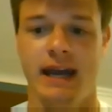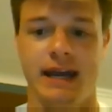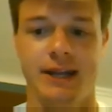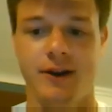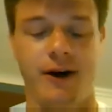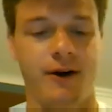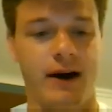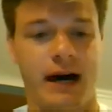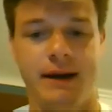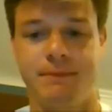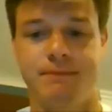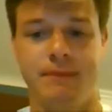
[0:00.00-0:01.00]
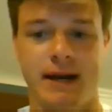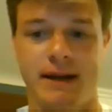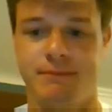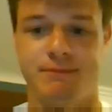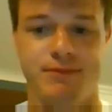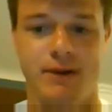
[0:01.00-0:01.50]
And,
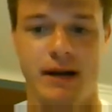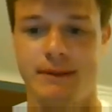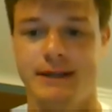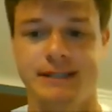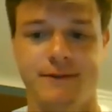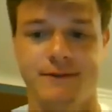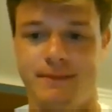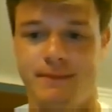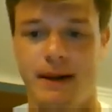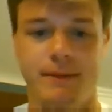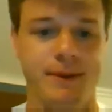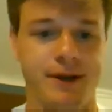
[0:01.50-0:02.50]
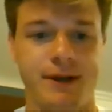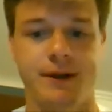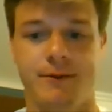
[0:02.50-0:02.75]
I pride myself on my ability to